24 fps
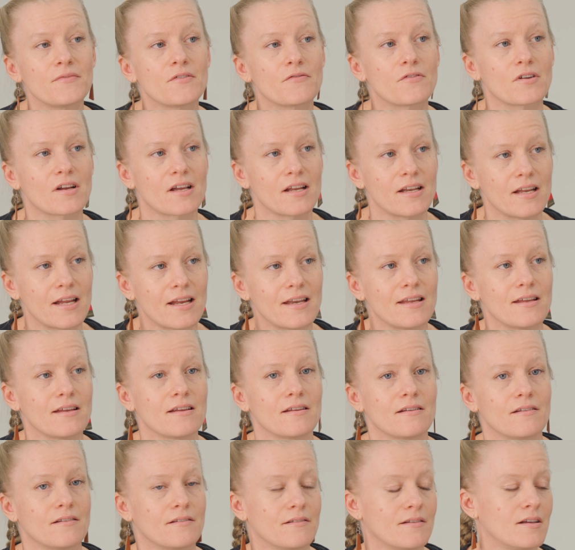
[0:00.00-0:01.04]
for
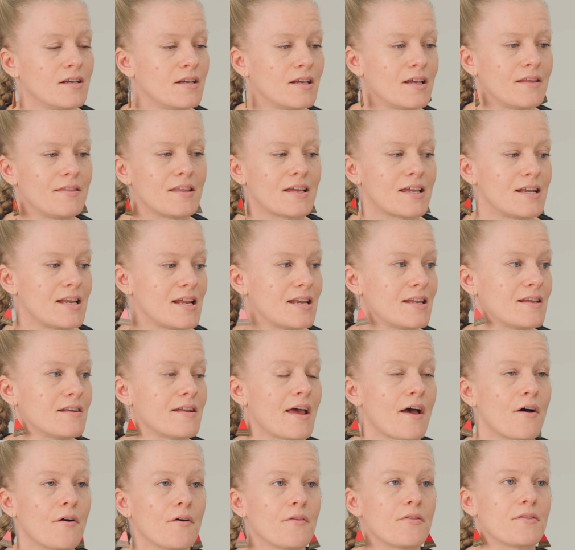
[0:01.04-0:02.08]
in the Canadian
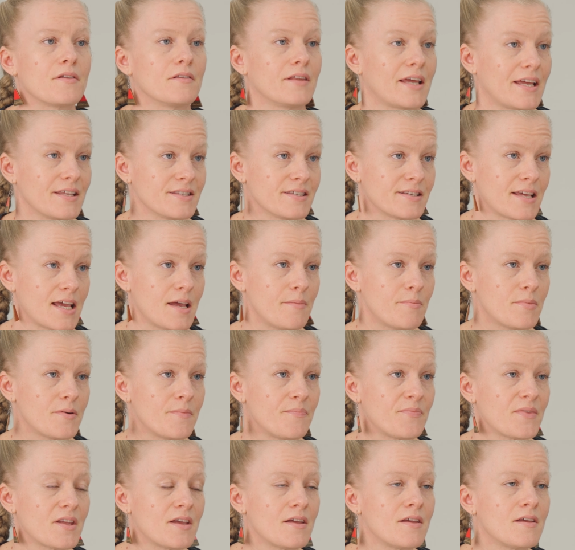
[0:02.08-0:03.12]
health landscape,
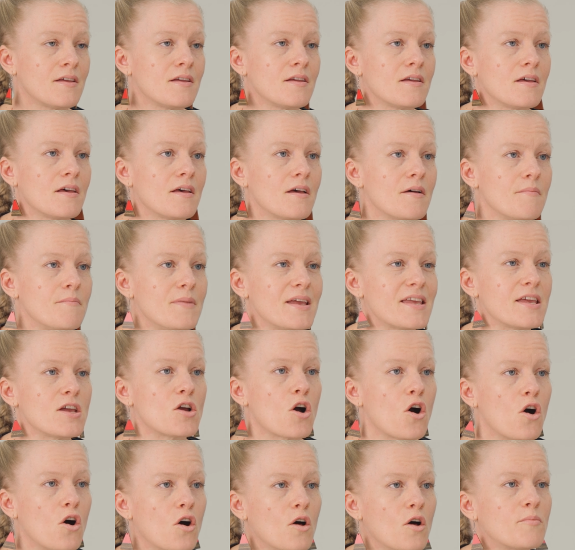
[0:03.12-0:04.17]
making
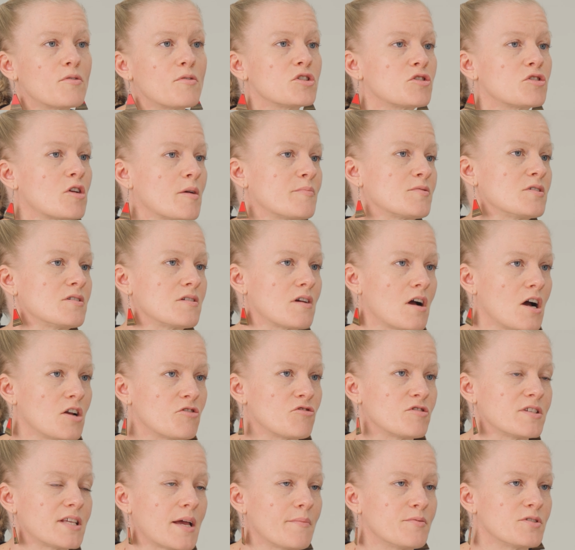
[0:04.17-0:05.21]
all prescription
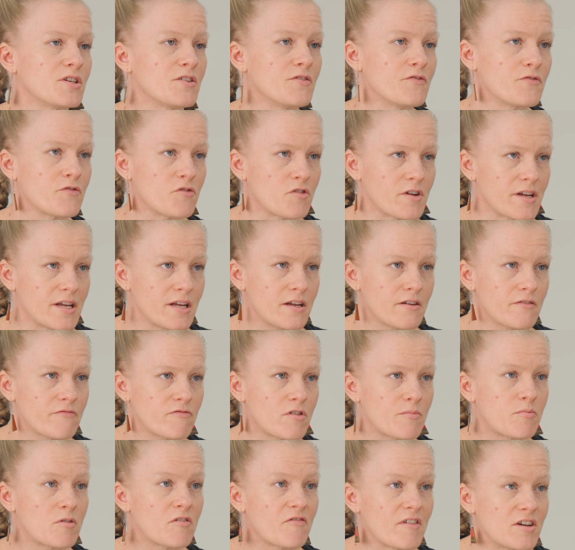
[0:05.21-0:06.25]
contraception free for
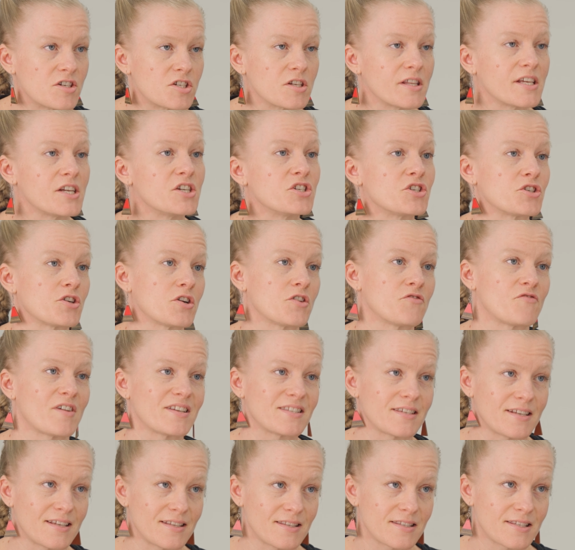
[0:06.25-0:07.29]
provincially insured
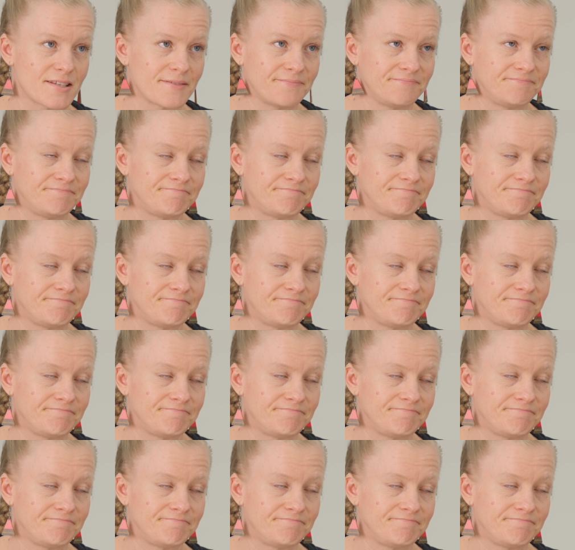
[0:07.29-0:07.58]
residents.